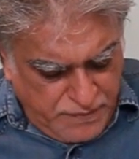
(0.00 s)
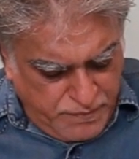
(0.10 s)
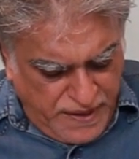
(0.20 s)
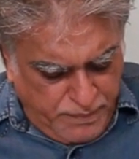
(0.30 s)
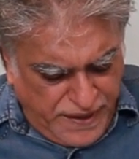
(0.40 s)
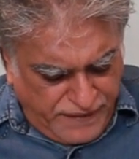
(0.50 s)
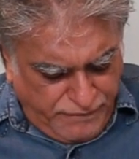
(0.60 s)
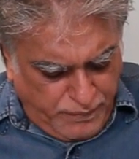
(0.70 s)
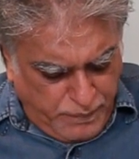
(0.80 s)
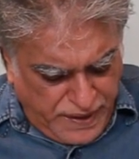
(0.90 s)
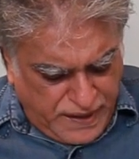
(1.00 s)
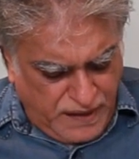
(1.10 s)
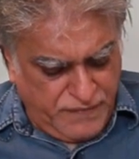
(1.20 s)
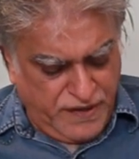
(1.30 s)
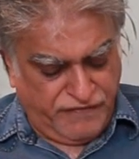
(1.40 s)
may be,
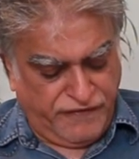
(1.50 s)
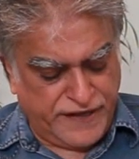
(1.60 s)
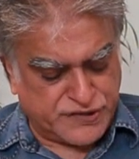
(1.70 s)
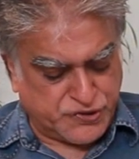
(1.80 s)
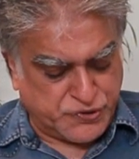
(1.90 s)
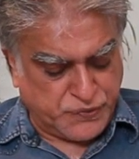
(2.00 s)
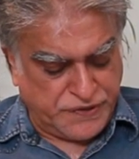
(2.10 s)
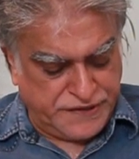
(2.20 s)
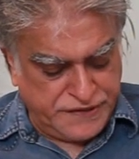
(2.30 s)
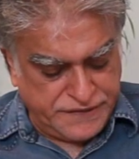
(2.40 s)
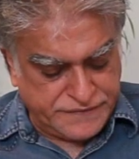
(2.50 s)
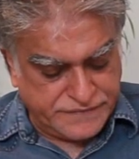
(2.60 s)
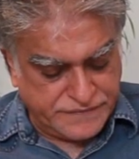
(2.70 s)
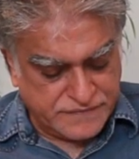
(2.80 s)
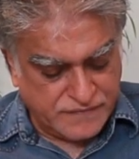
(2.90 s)
become effectual
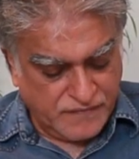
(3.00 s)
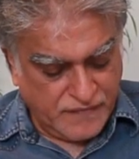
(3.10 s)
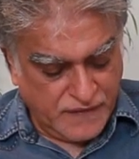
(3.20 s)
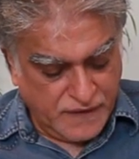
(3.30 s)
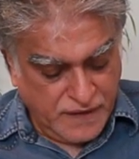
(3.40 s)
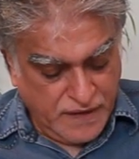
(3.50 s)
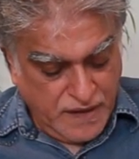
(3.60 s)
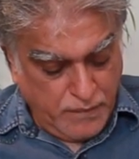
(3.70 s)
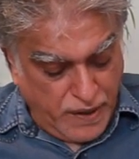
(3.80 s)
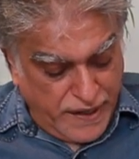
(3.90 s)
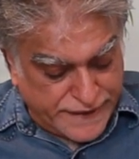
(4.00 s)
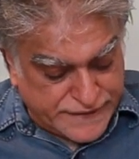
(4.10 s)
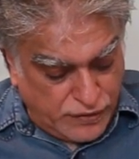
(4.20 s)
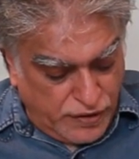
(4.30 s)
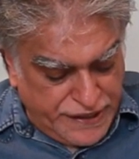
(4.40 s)
by
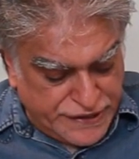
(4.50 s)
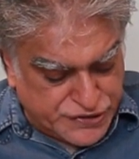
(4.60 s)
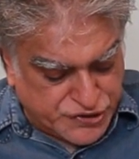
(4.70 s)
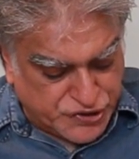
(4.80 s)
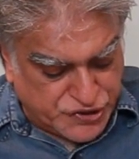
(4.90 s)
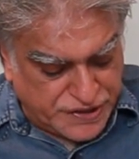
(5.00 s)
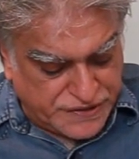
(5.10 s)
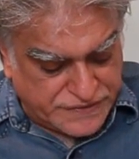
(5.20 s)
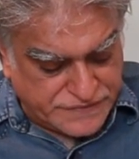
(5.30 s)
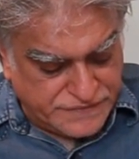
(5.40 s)
acknowledging.